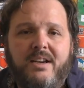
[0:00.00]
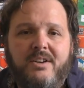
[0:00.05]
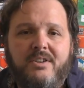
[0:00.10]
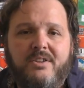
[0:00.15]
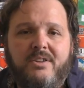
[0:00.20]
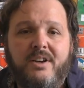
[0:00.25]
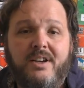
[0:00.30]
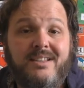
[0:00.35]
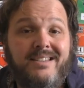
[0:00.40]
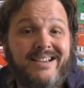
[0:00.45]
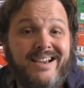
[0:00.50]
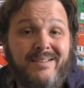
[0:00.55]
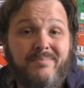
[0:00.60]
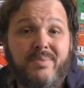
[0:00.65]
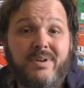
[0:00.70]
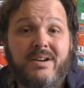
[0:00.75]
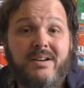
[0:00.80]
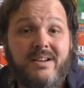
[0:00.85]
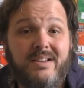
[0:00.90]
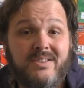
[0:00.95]
under a
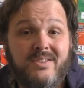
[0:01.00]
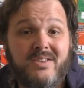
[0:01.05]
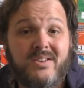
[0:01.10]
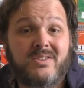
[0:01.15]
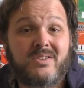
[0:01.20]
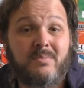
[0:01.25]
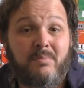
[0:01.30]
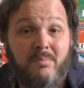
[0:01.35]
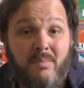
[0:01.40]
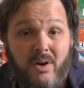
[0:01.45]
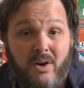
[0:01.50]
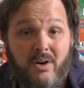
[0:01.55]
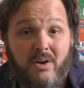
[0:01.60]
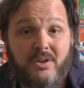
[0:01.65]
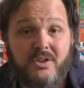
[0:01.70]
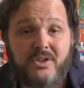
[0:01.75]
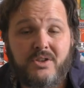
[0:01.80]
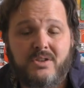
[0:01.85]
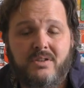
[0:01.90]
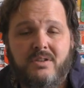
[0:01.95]
dead period since
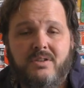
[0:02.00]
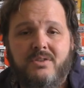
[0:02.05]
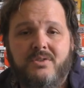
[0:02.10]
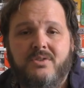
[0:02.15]
March.